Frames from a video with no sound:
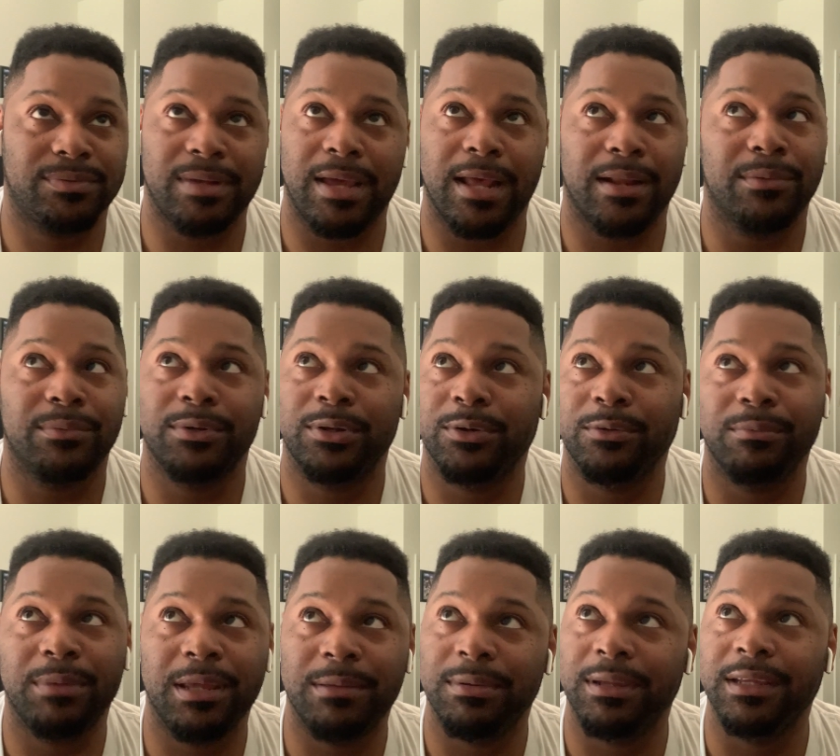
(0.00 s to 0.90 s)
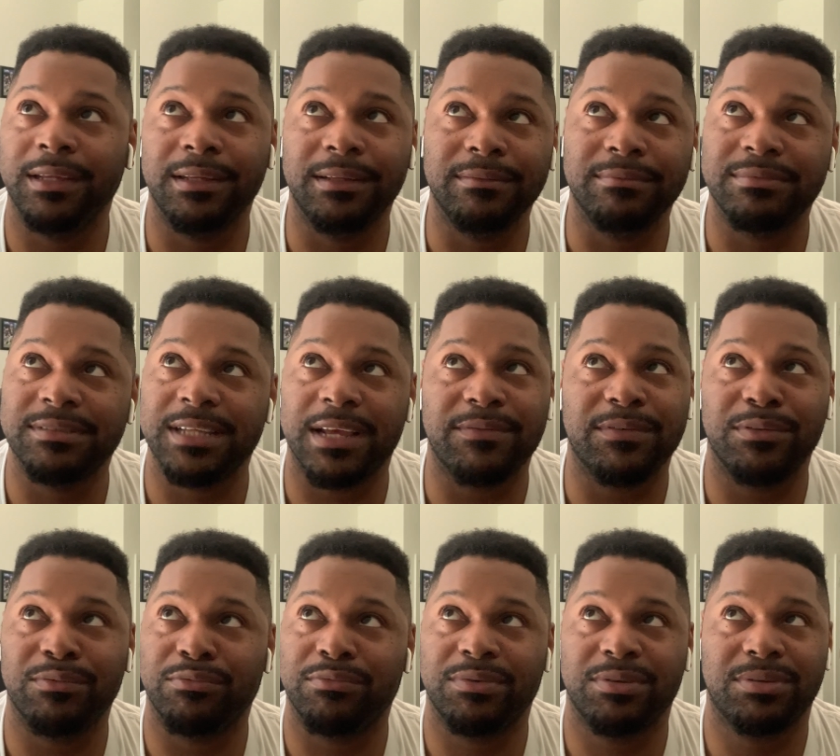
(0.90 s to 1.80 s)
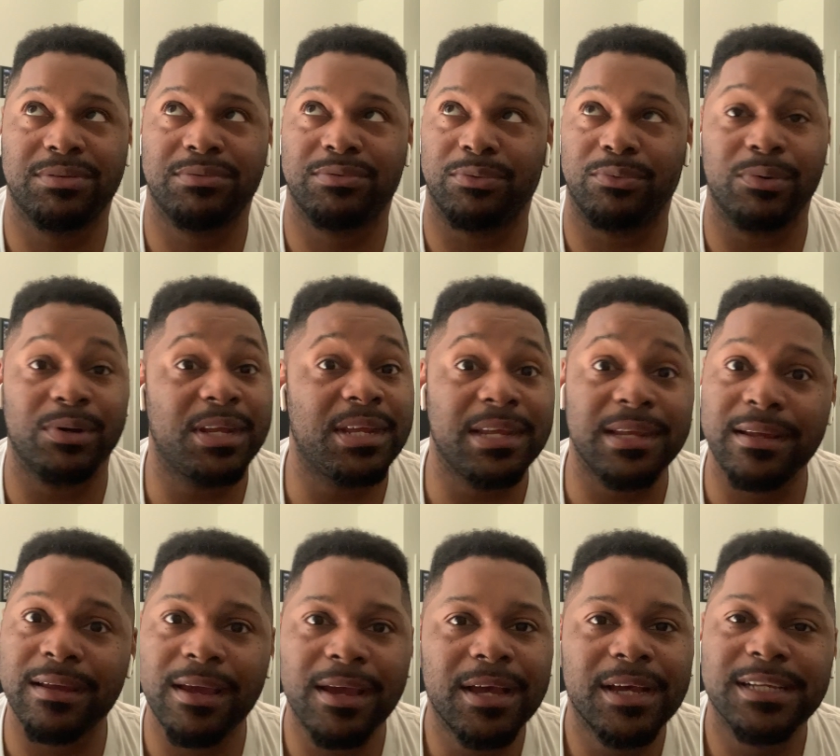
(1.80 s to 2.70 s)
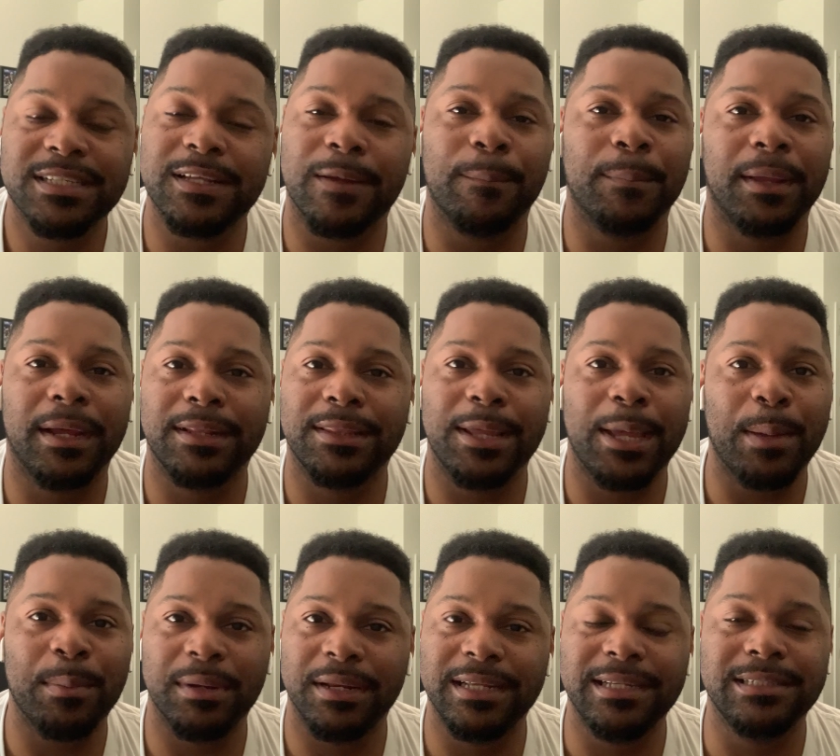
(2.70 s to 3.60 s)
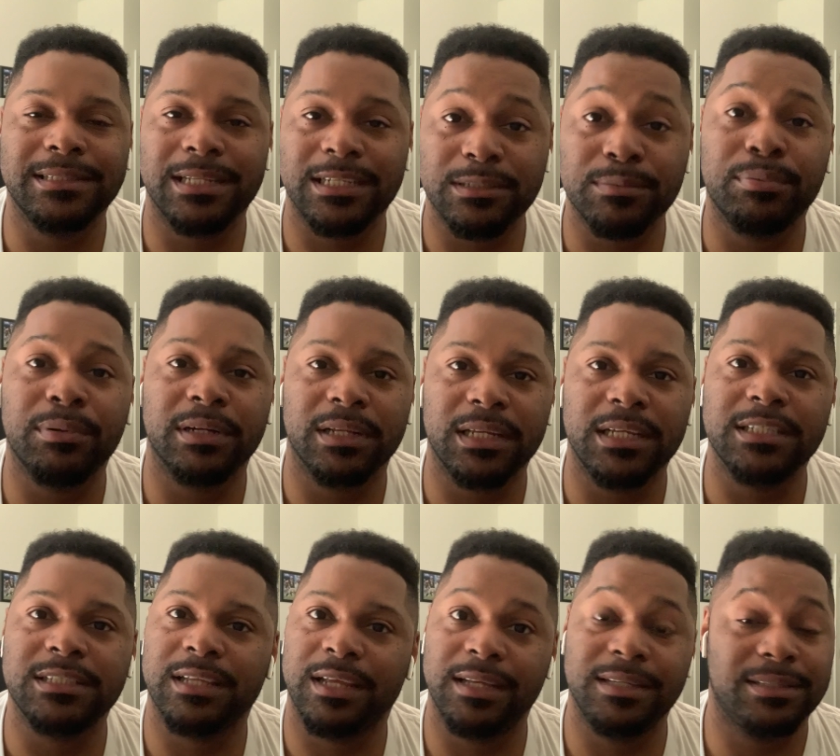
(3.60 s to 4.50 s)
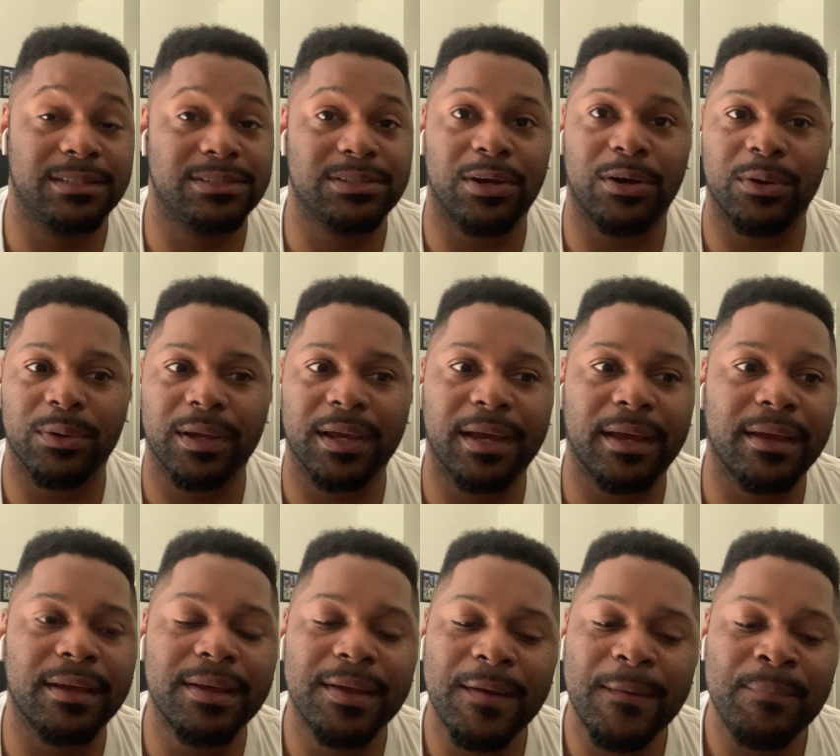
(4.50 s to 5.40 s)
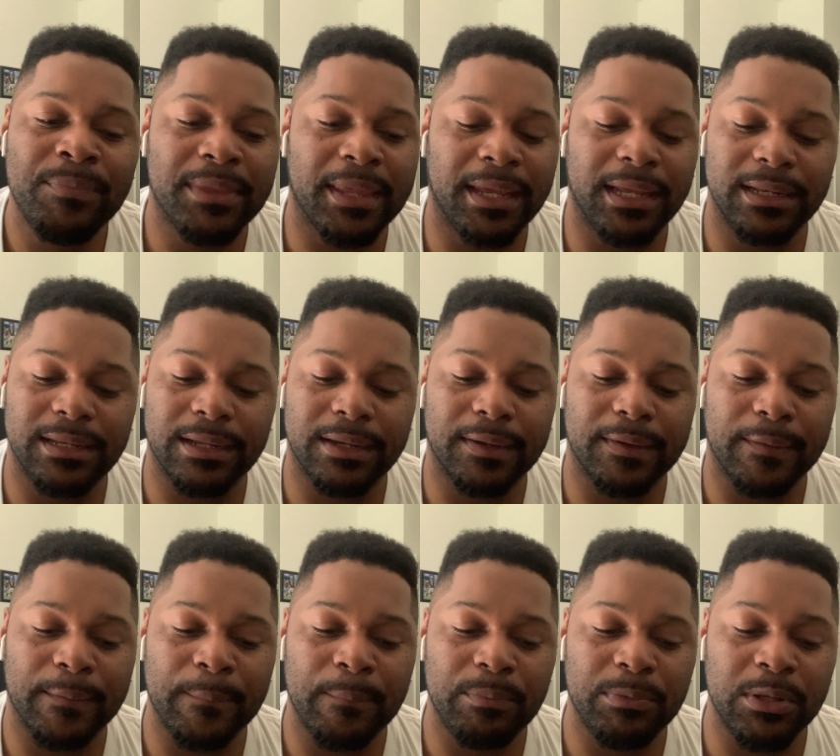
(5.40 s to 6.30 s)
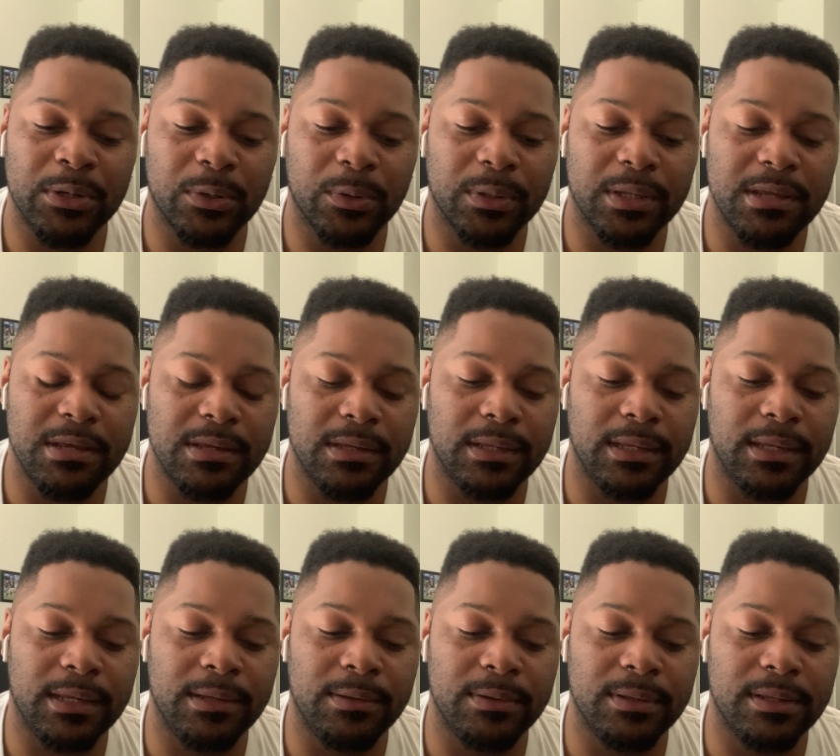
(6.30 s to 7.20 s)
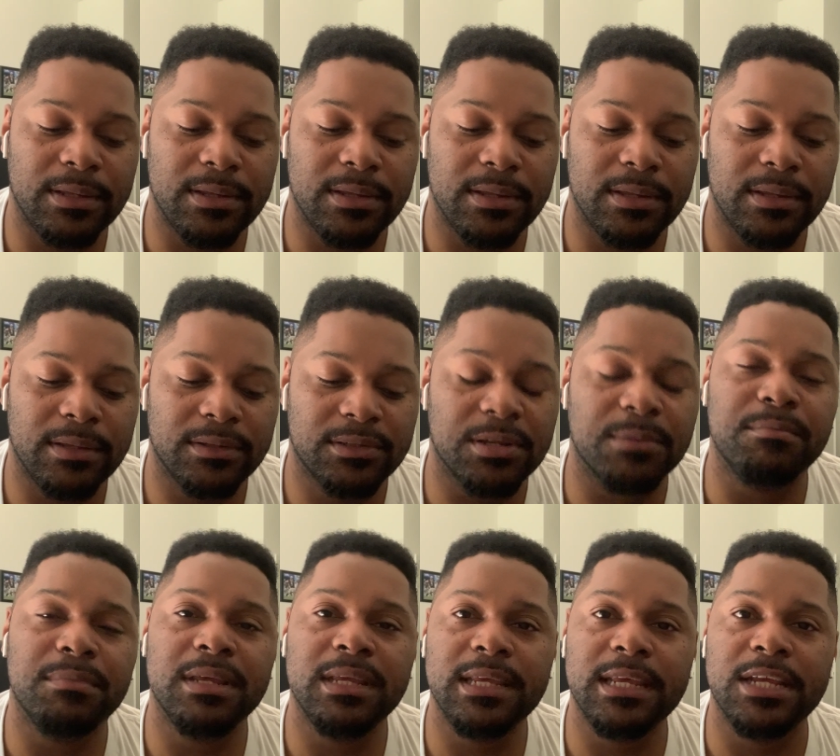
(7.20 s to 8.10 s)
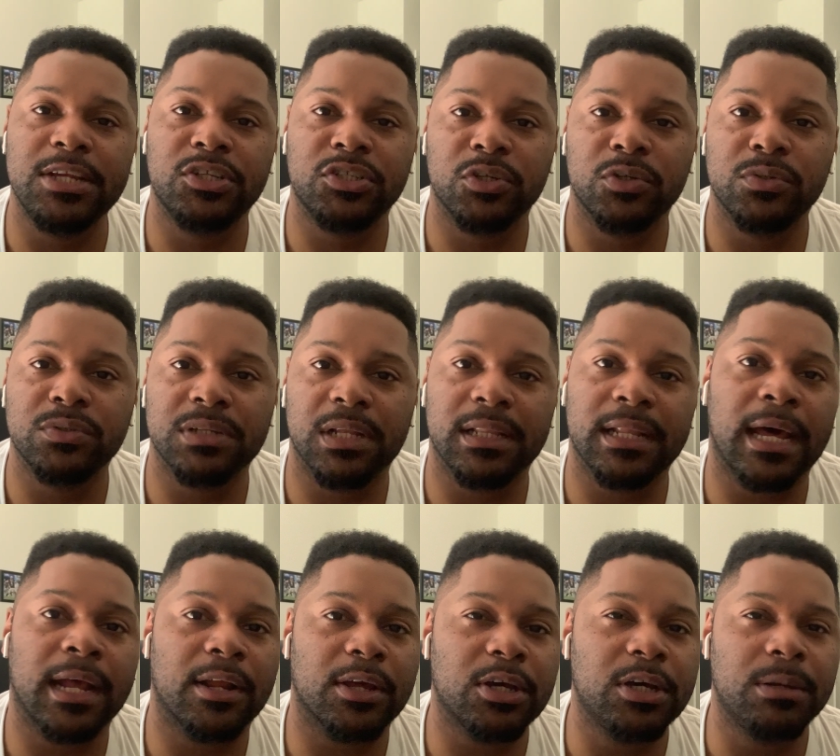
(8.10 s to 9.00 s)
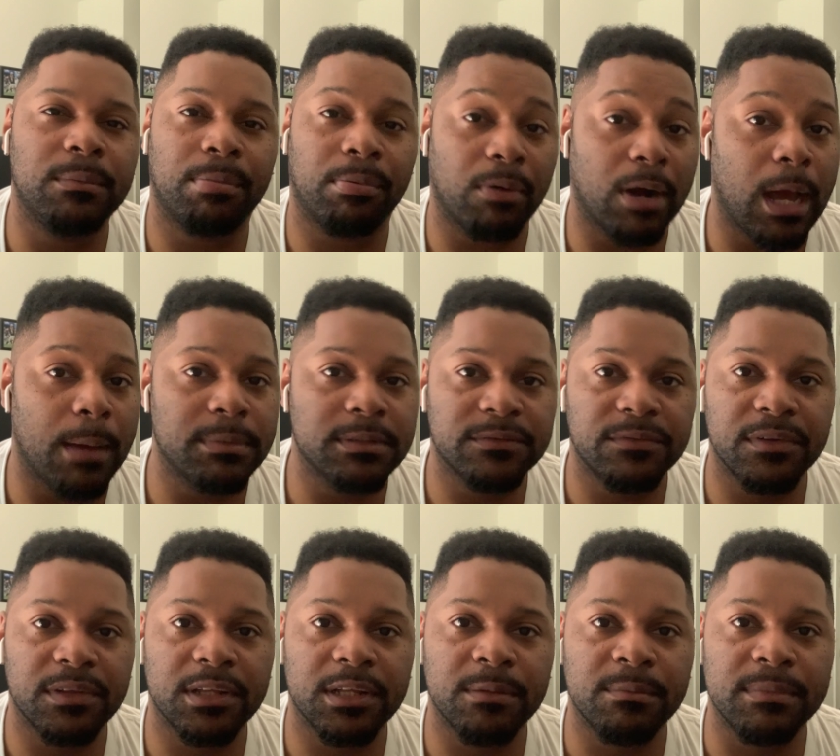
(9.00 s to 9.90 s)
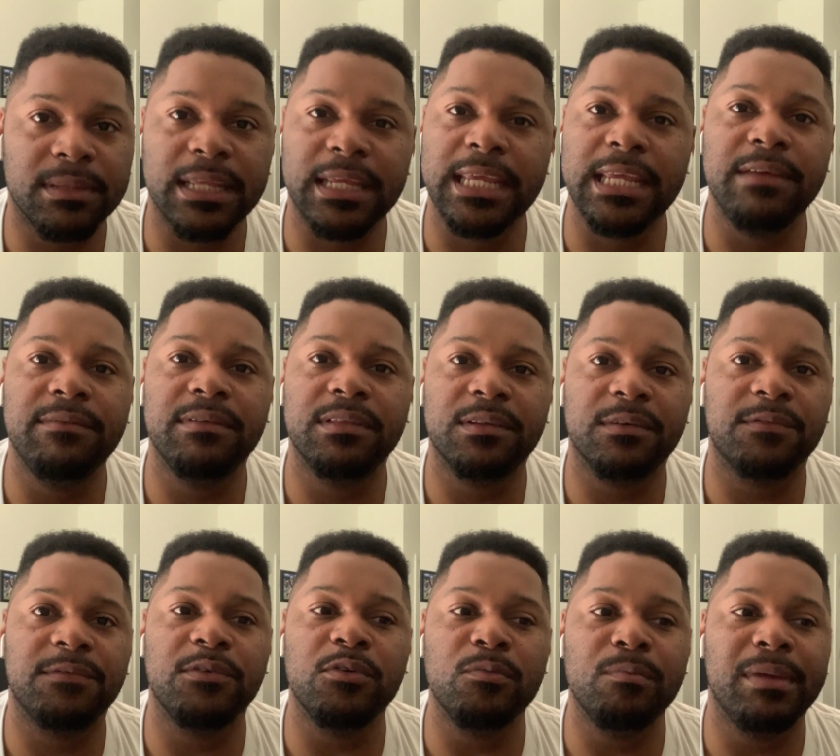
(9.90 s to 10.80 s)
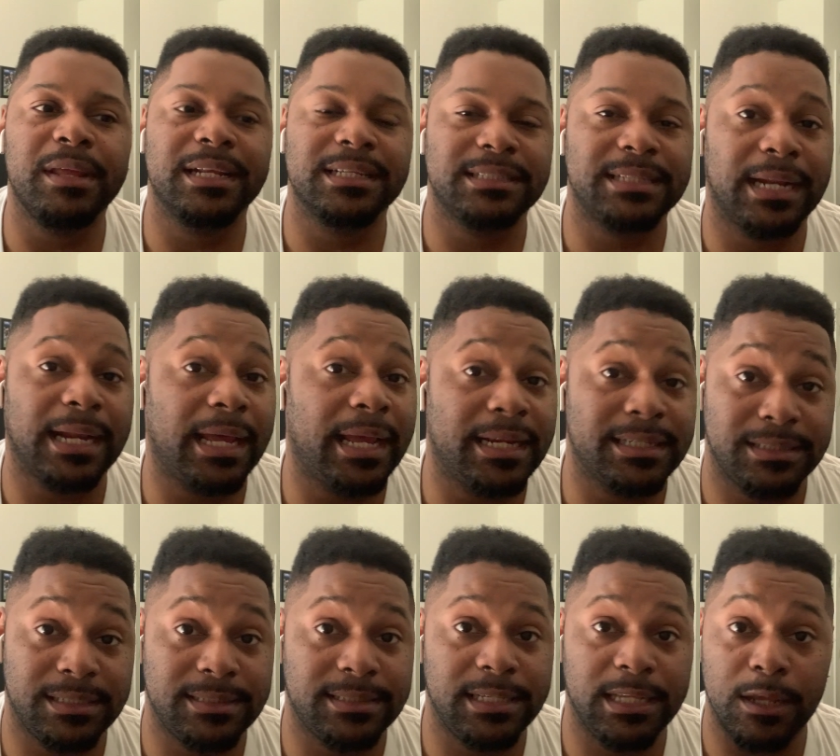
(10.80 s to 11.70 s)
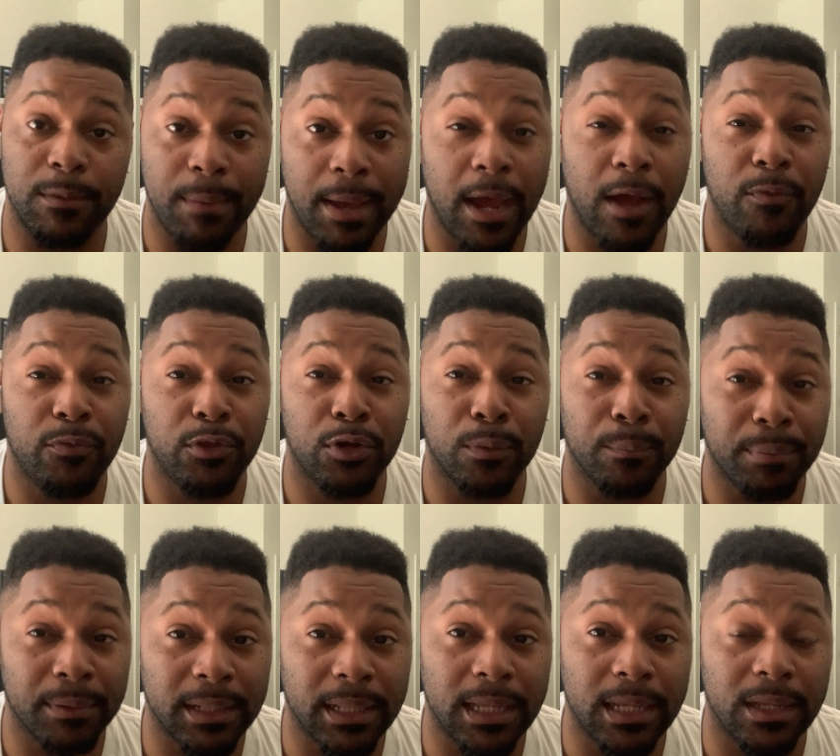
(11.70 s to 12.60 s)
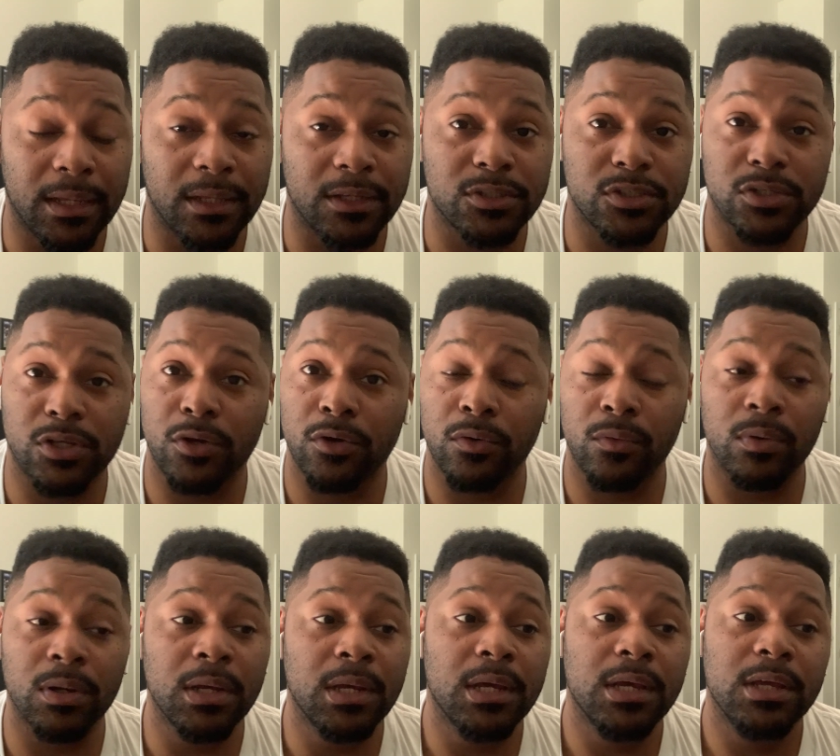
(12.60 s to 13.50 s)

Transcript: I don't know, maybe seven three, something like that. But he's he's pretty. He's he's a tall guy, and um, you know, he he to me, he shows a lot of good promise for them, even the few minutes that I actually see him out there playing. So,